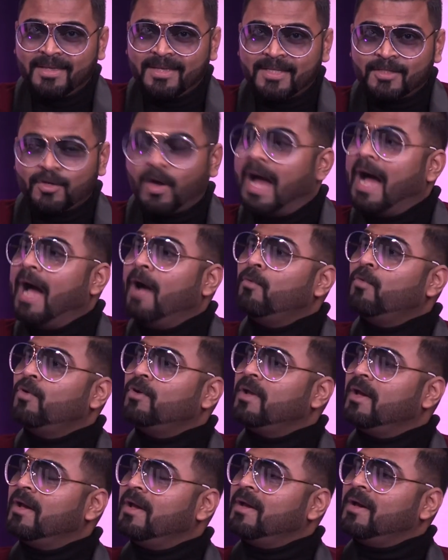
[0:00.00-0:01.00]
So I
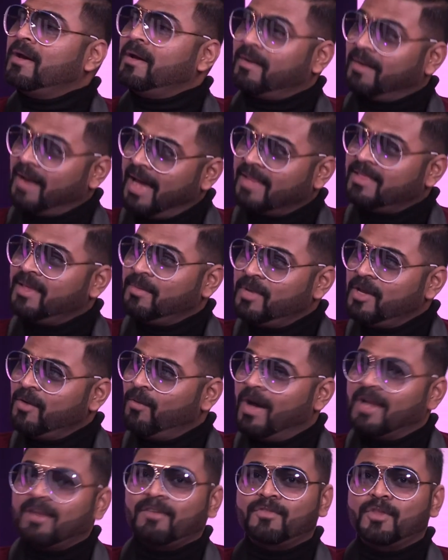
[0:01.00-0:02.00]
would rather be
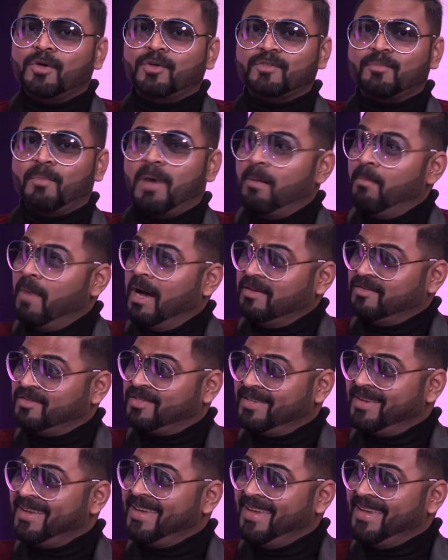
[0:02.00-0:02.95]
one of those mamas